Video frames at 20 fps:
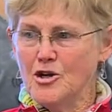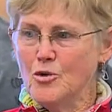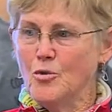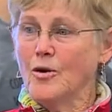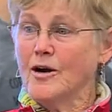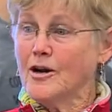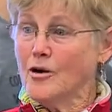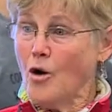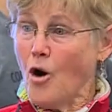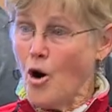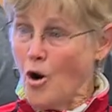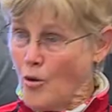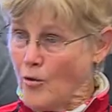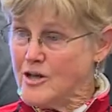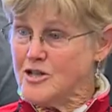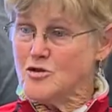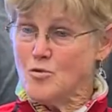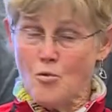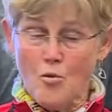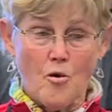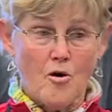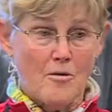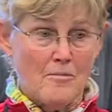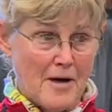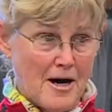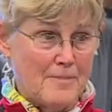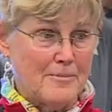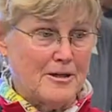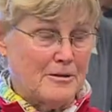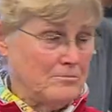you want to always warm
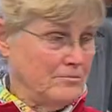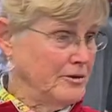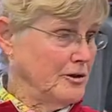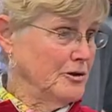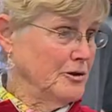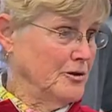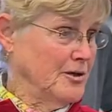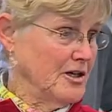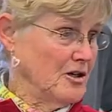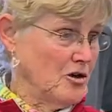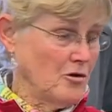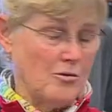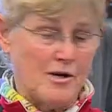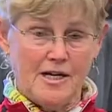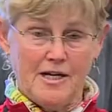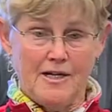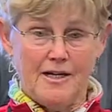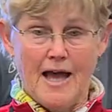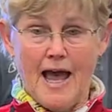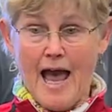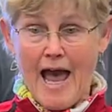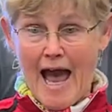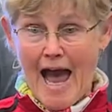up in blue and green.